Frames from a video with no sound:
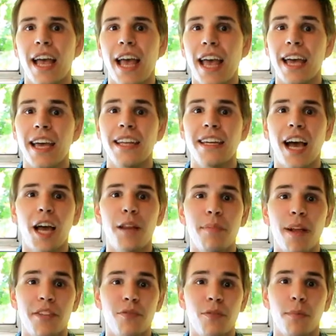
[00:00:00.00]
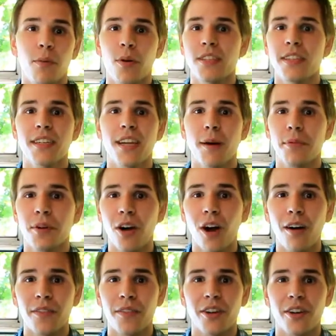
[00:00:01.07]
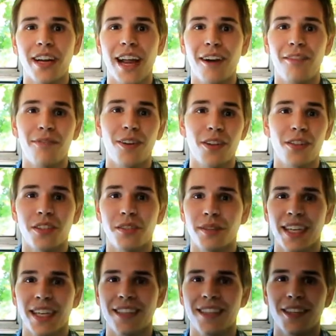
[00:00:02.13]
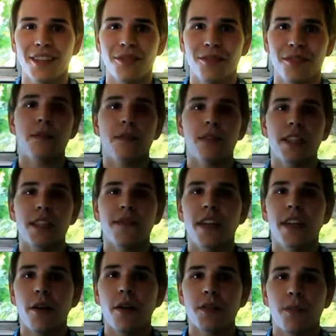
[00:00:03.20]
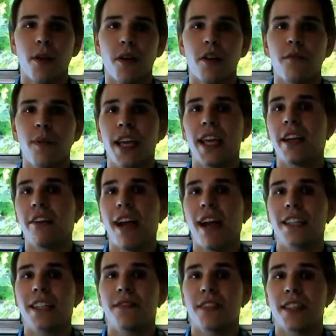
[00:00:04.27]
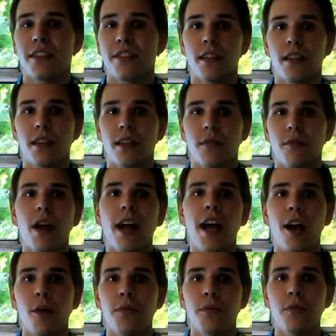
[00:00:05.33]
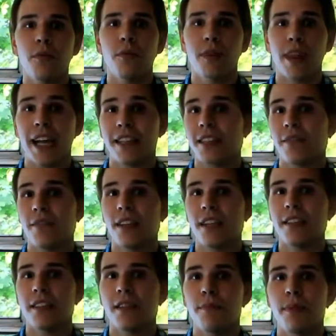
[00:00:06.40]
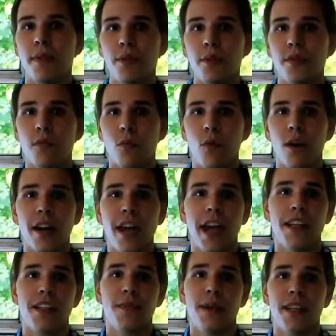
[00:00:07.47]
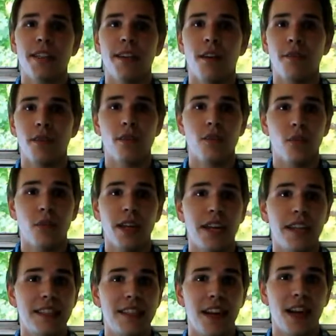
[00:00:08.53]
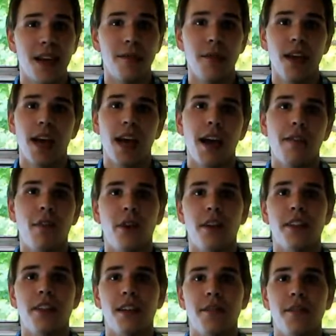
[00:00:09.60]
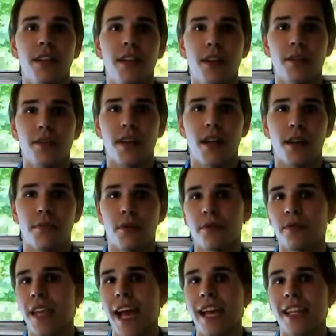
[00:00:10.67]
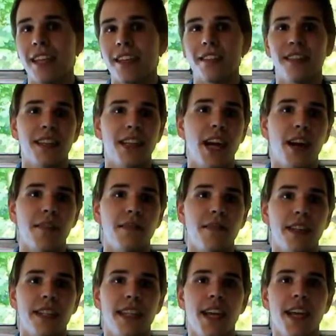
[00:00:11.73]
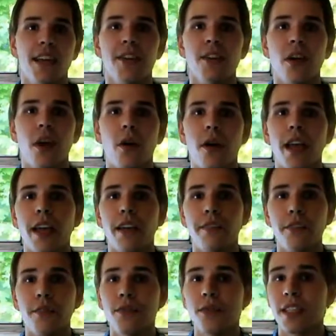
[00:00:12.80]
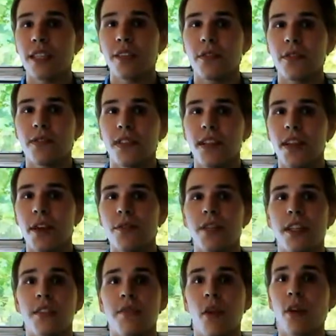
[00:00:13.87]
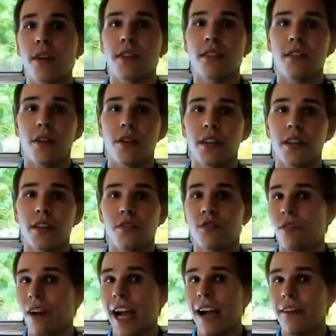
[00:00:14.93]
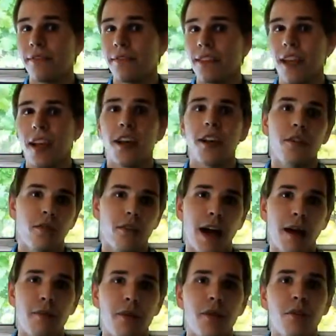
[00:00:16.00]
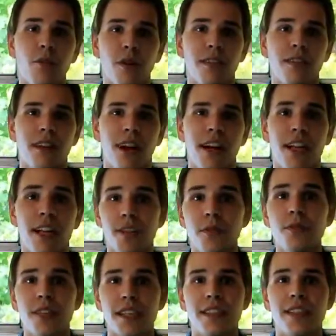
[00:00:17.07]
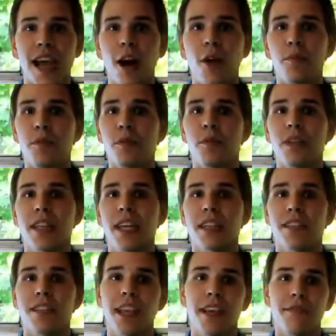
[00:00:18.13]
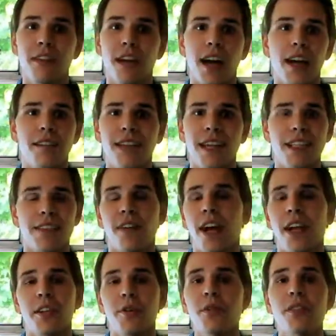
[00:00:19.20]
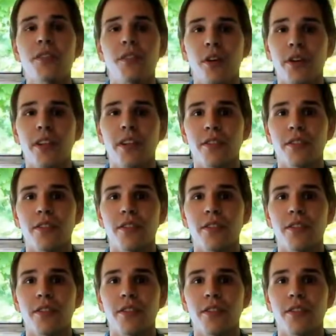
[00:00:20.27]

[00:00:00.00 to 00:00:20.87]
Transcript: And I bet you a poisoned cup of coffee you're gonna have fun doing it too. This video is part of my interactive series where I help you with activities to build one aspect of a story at a time. I've already done videos on protagonists and conflict, so if you've seen those videos and you've already started a draft, grab what you worked on and use it to help you with this. If not, that's fine, you can start here